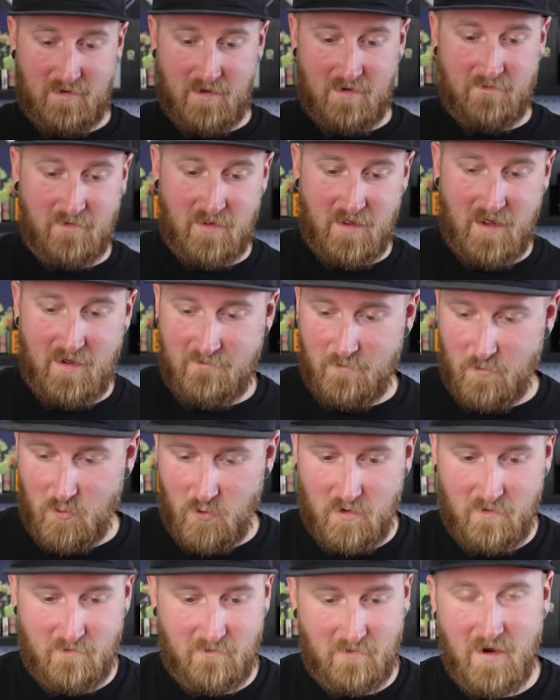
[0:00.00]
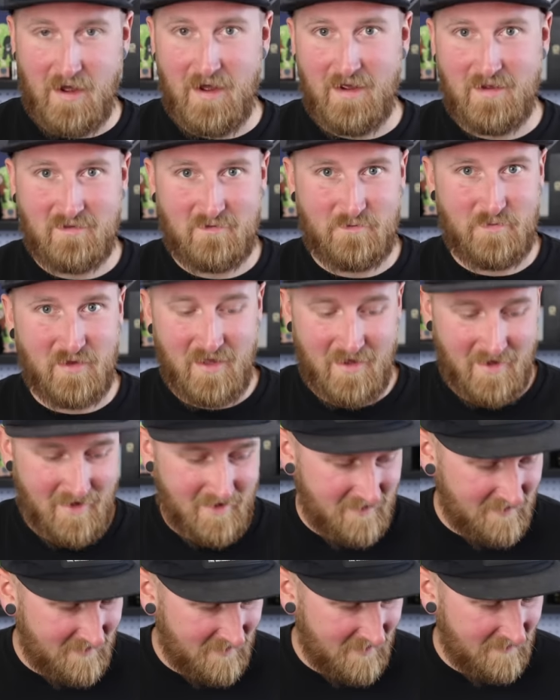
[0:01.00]
definitely have more of Ryan's
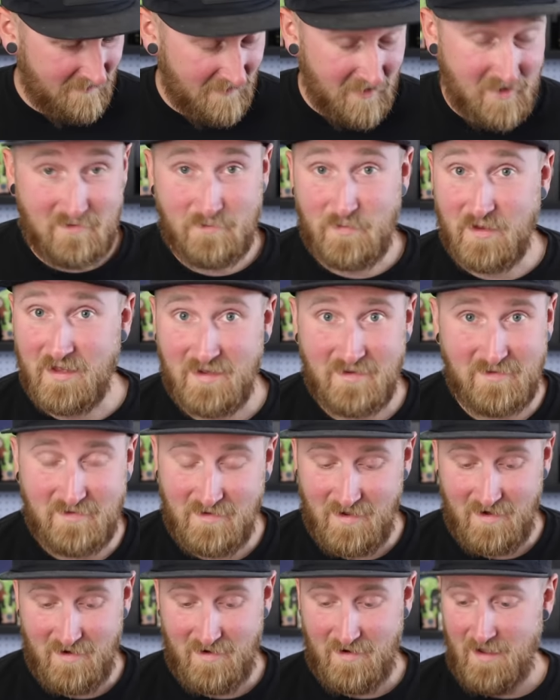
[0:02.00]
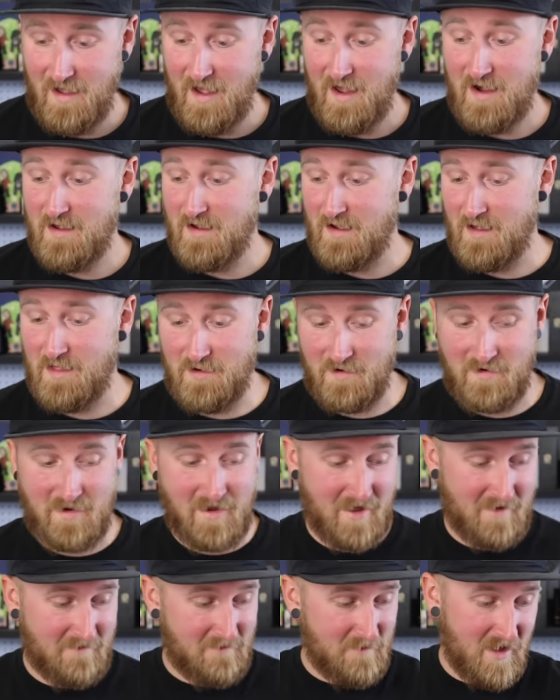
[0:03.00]
blades, fixed blades, than any other
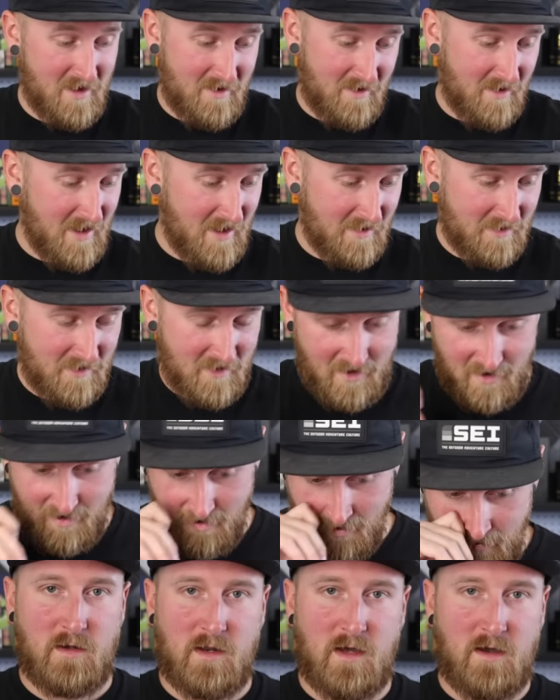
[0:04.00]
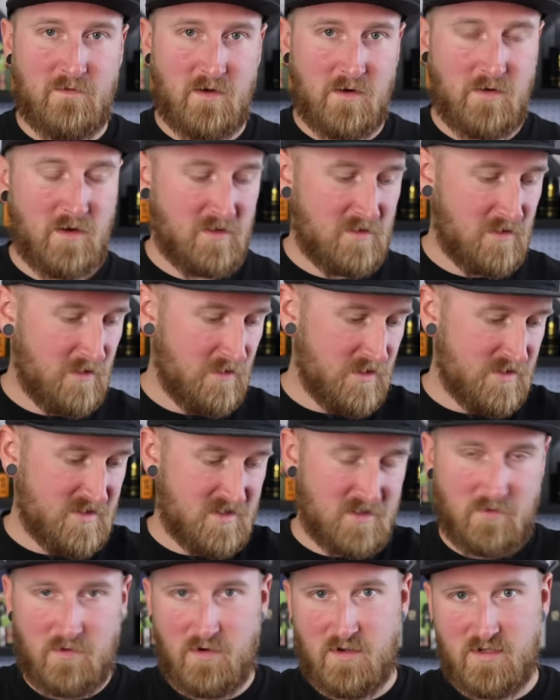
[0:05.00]
knife maker out there. Now, I've already told this
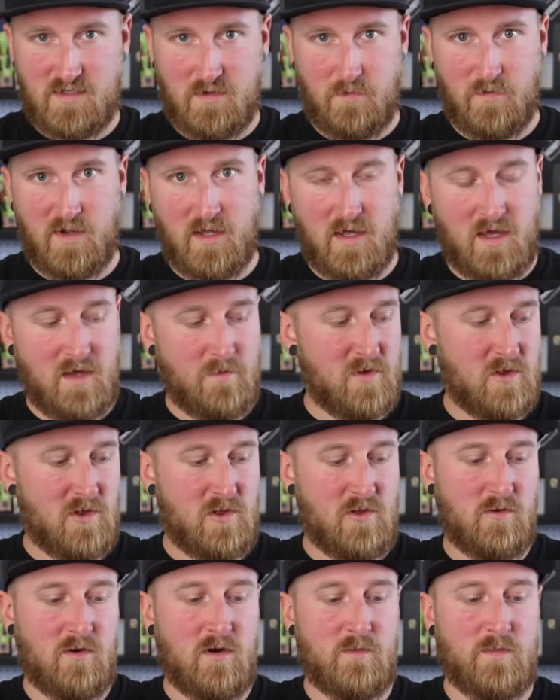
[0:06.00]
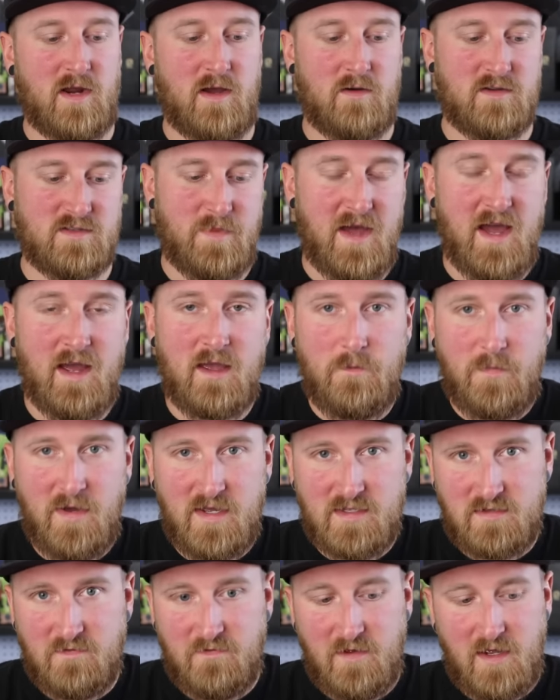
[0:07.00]
story, so I'm gonna keep it short, but I was back in
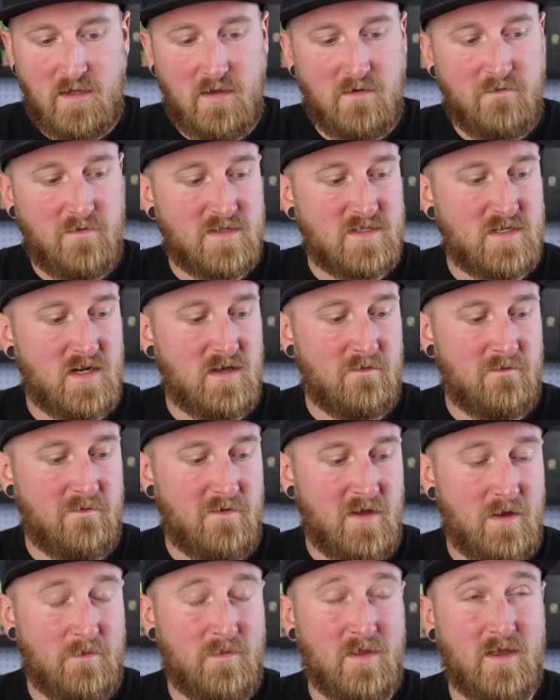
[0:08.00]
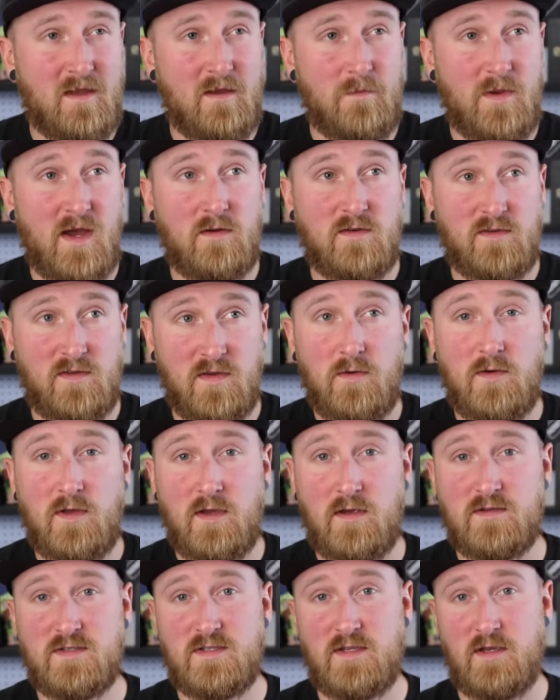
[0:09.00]
Pennsylvania visiting family about 2
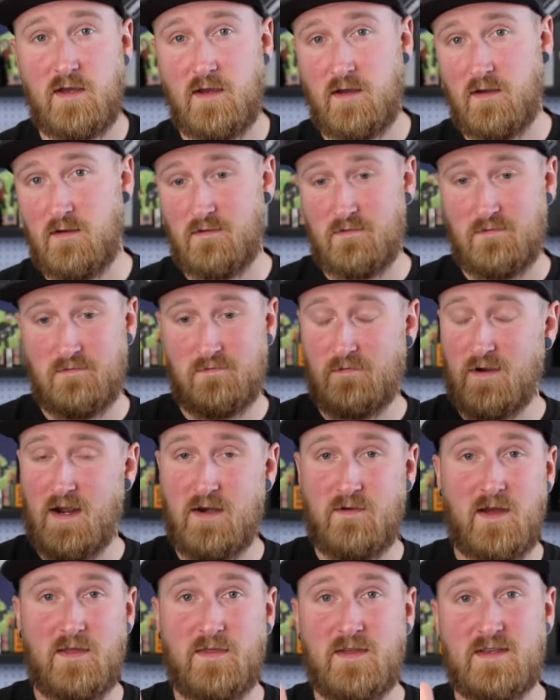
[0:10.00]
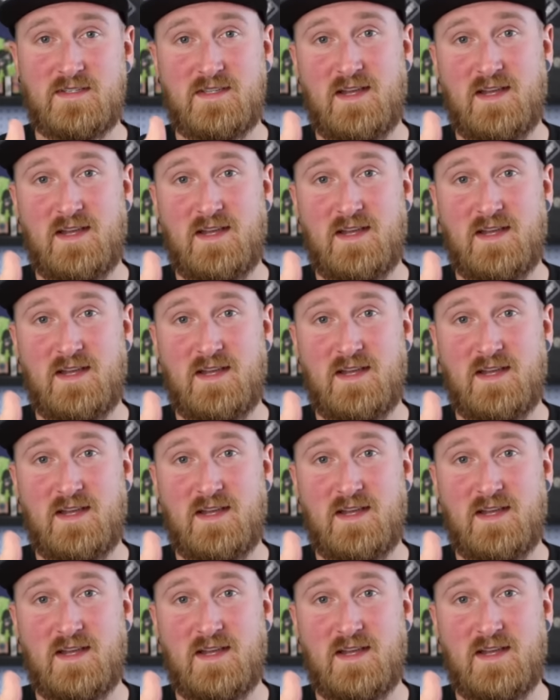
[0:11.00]
years ago, right around this